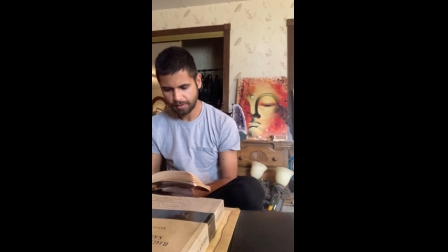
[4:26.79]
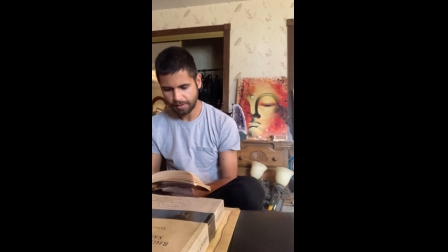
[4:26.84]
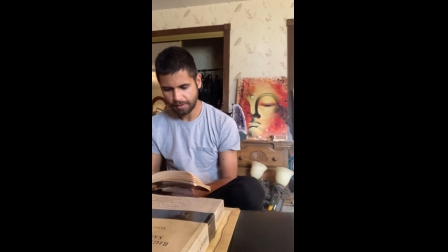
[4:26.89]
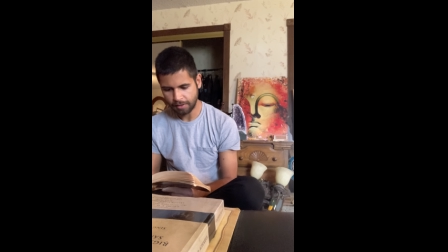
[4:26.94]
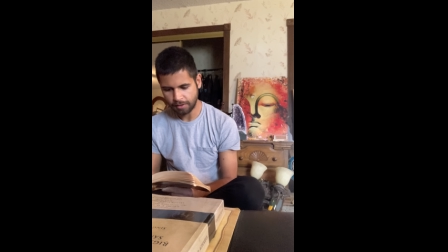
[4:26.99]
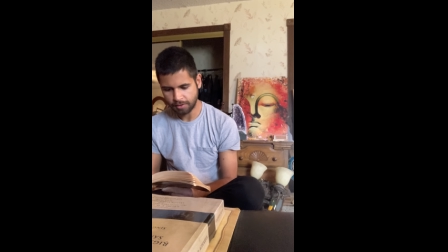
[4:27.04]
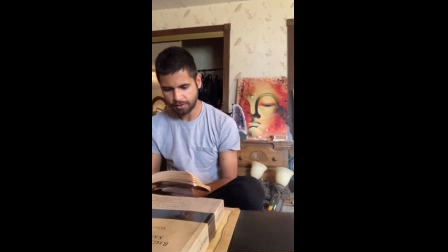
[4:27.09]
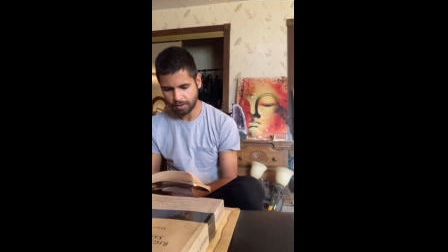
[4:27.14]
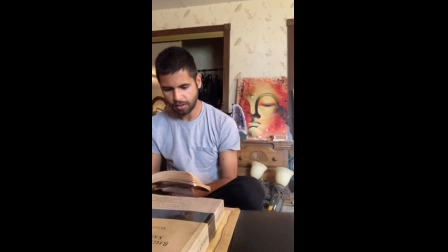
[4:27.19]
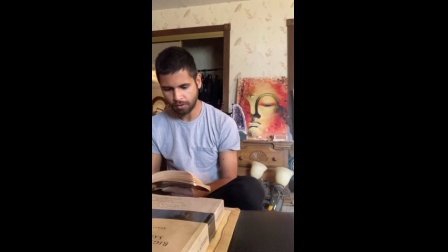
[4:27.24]

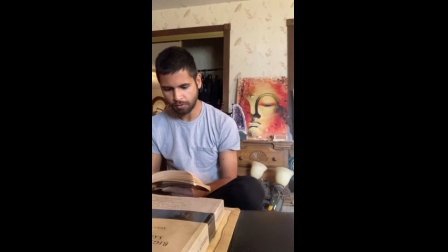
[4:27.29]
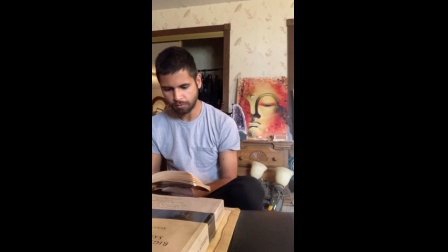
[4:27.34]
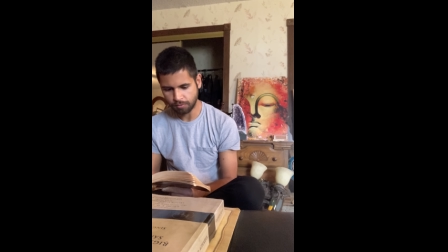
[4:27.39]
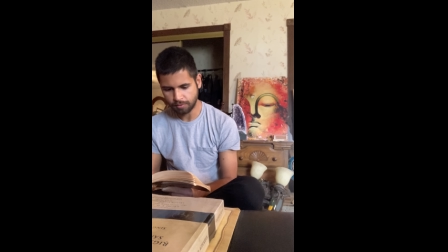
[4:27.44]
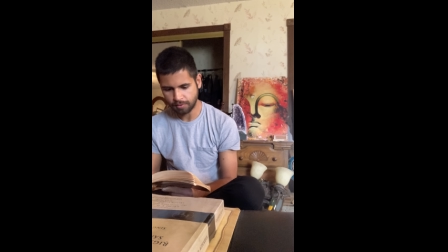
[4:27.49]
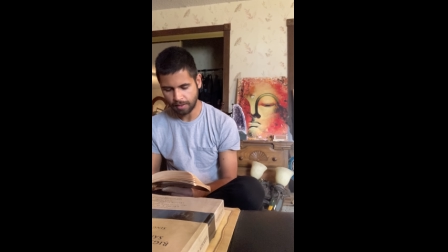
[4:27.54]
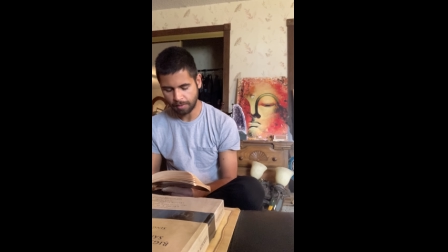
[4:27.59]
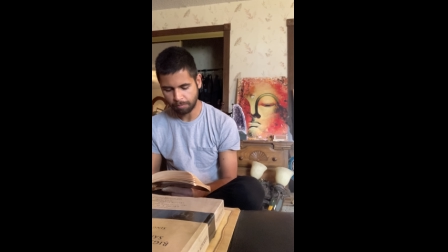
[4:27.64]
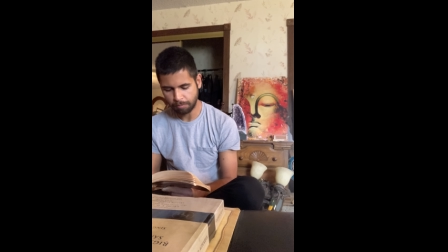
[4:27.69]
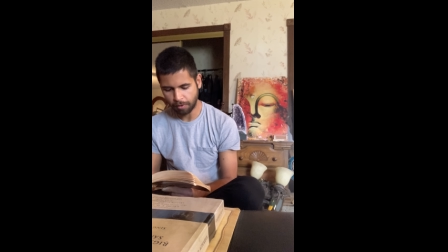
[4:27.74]
it
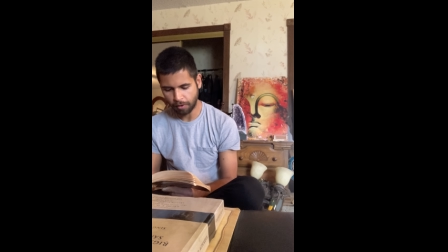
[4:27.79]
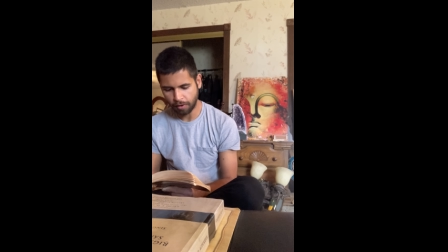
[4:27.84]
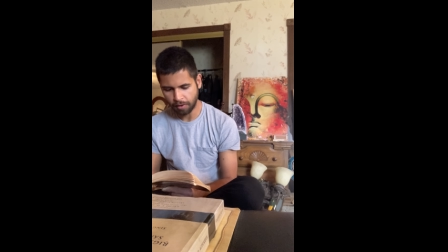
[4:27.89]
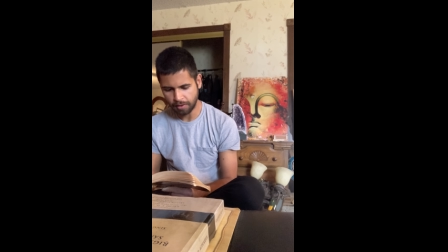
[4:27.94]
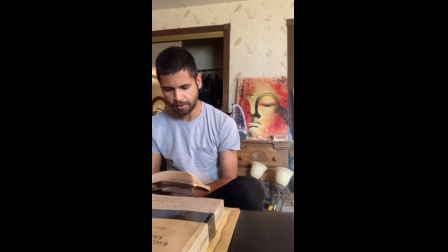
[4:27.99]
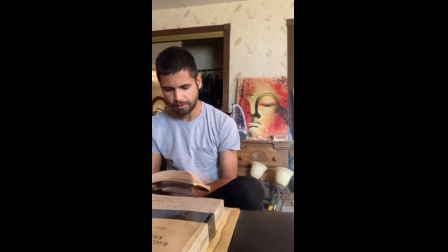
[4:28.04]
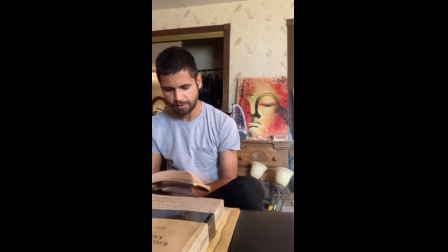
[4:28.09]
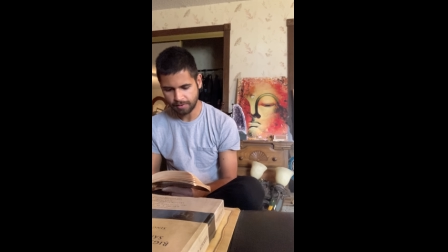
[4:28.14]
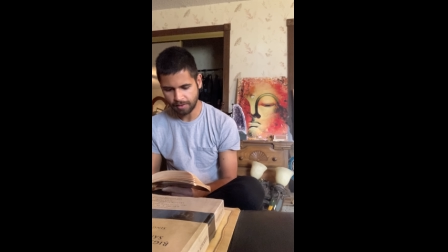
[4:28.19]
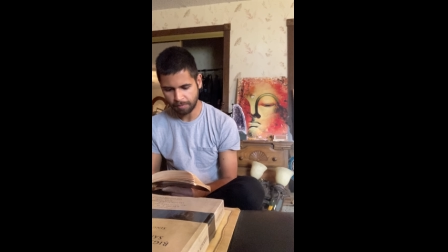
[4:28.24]
shows that
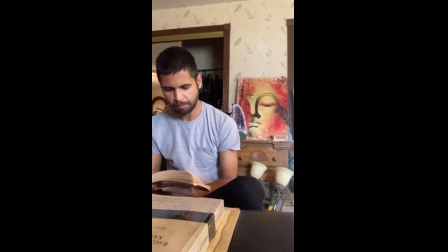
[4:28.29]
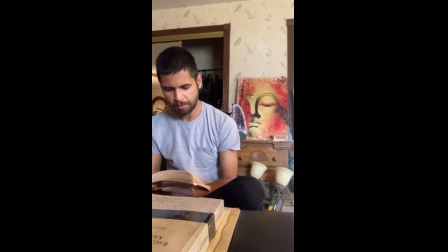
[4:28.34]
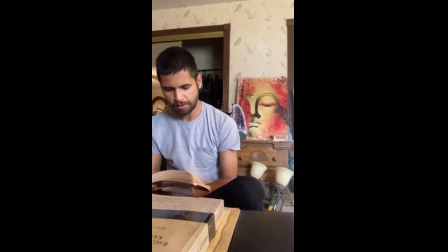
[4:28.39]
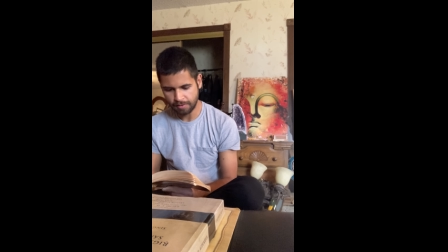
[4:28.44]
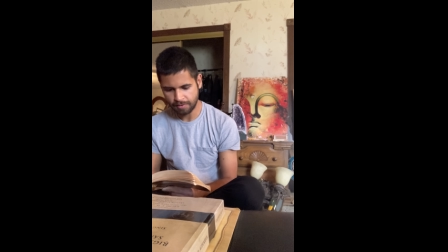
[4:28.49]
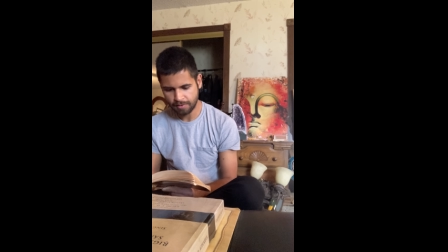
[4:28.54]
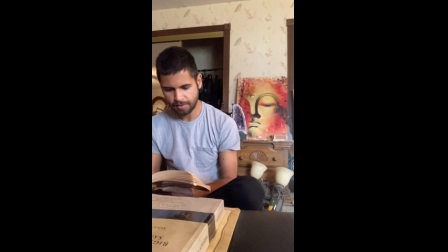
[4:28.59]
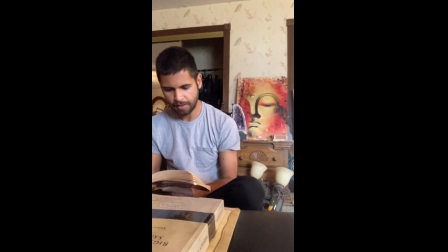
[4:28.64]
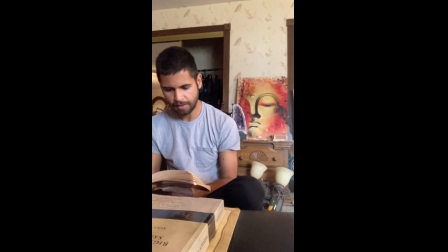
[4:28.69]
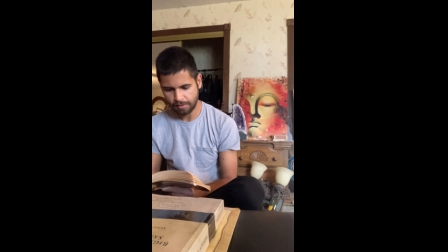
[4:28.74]
parties have
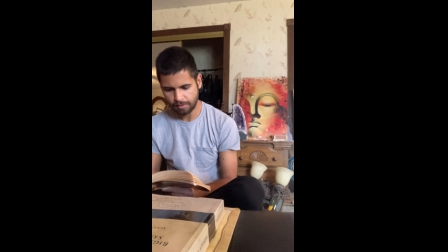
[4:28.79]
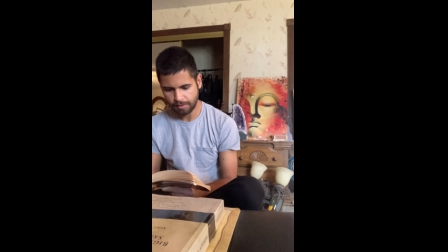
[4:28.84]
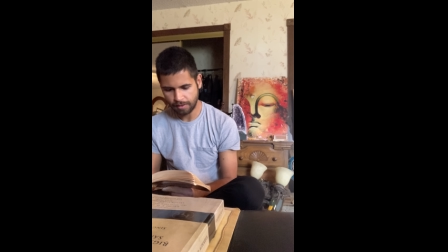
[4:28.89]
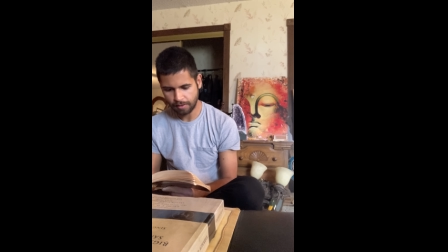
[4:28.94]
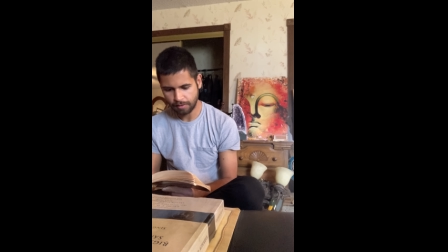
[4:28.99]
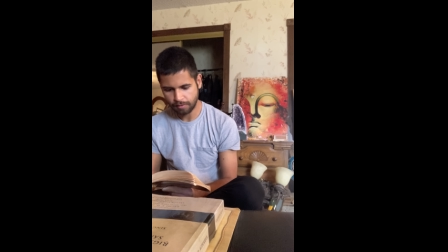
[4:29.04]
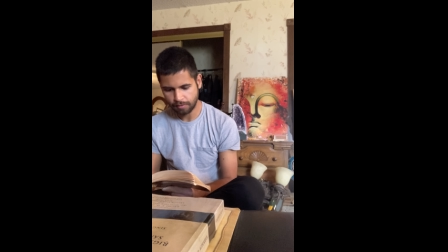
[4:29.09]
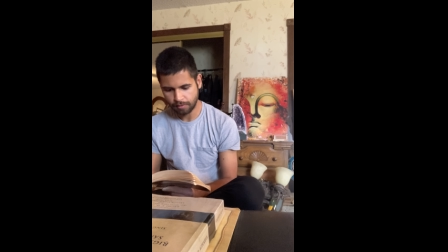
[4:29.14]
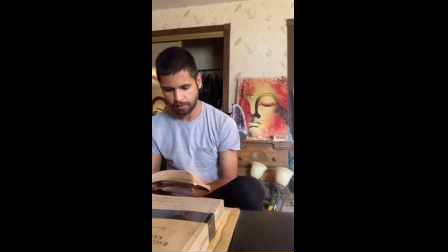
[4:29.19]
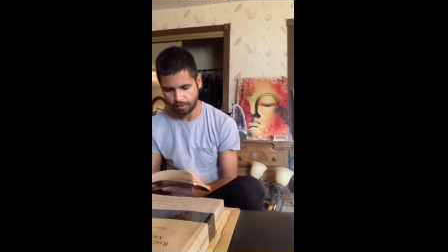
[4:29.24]
been sent
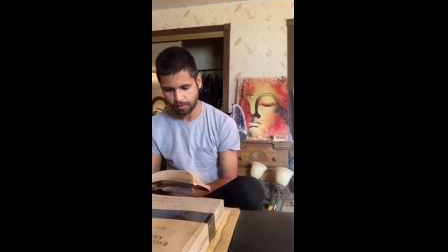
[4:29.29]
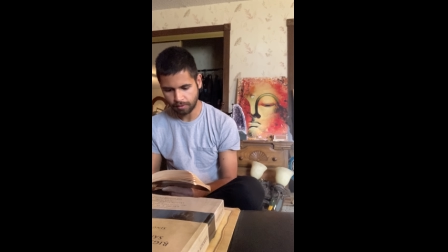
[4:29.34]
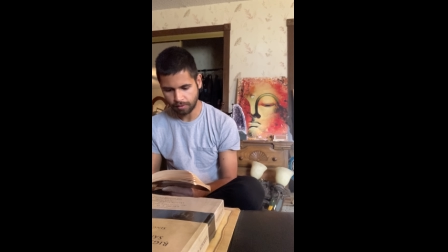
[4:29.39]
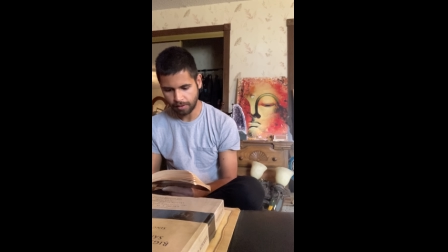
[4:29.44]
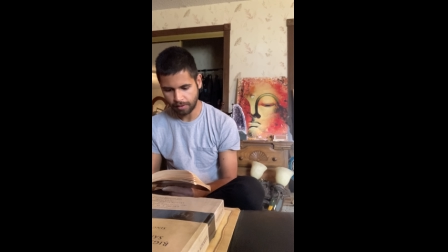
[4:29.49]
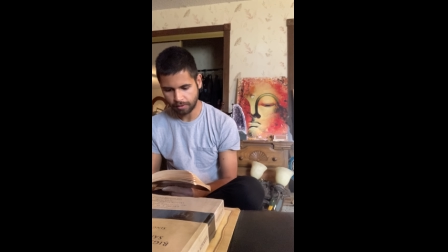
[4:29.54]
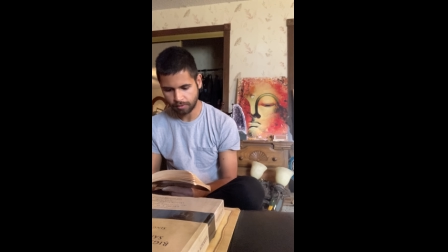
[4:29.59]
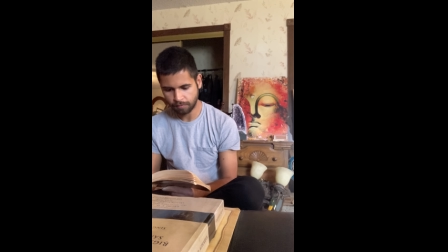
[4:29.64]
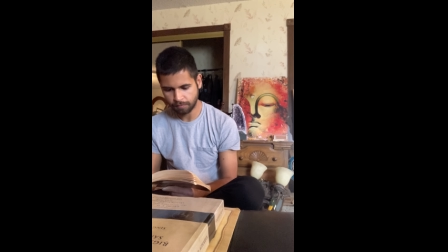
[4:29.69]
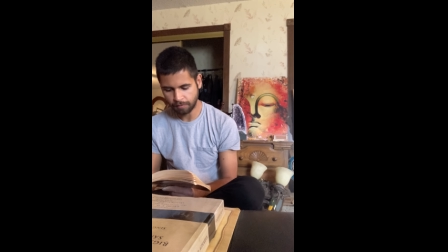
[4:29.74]
to
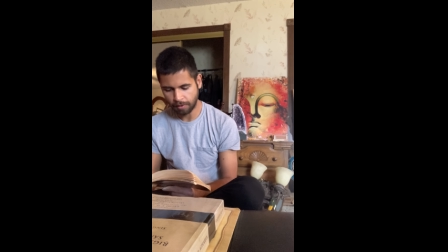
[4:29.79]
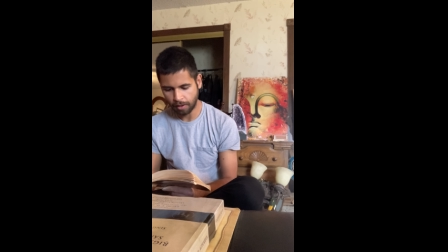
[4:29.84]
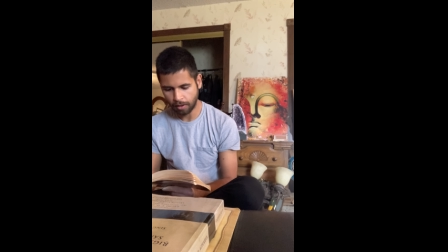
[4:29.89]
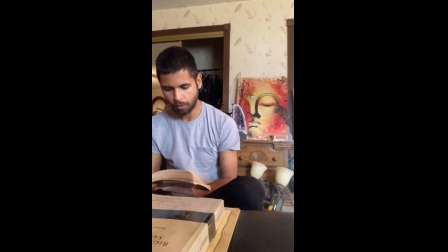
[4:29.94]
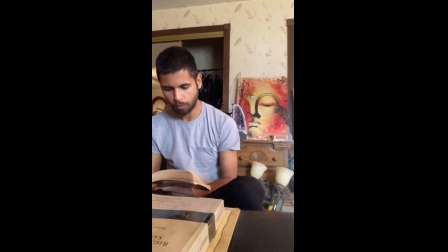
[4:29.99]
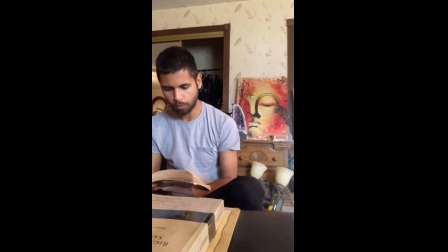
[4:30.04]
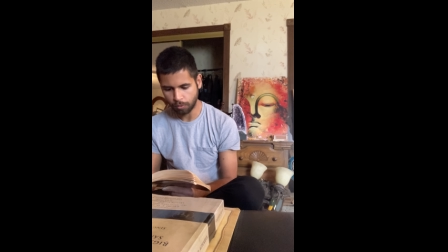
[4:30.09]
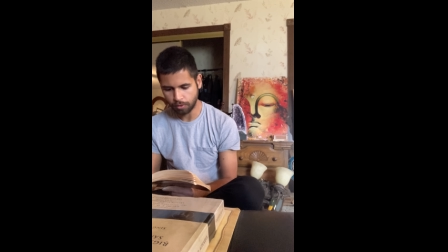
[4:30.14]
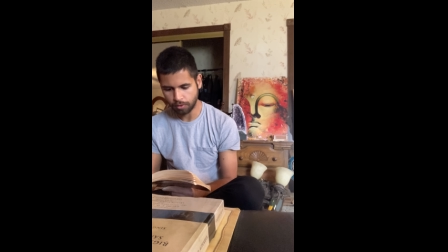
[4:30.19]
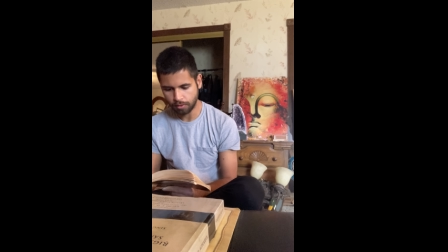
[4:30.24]
collect
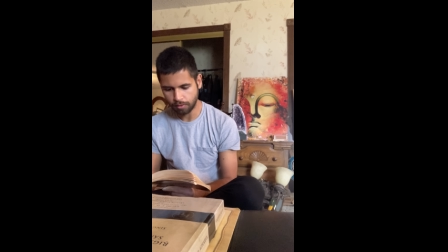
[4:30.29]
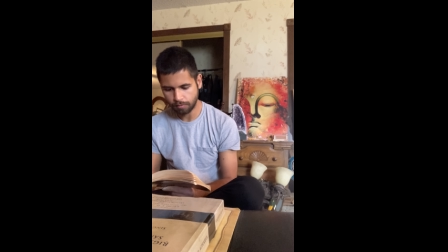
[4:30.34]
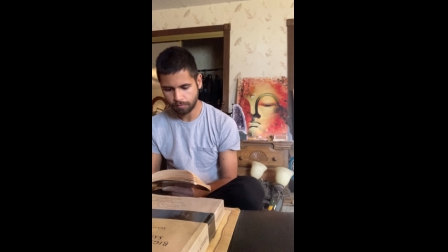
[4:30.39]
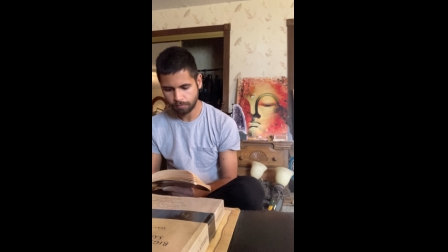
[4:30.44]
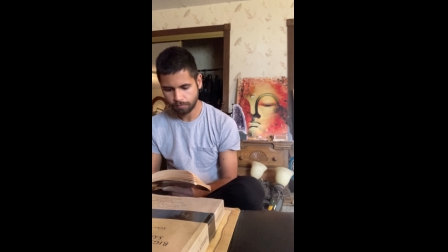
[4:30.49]
firewood.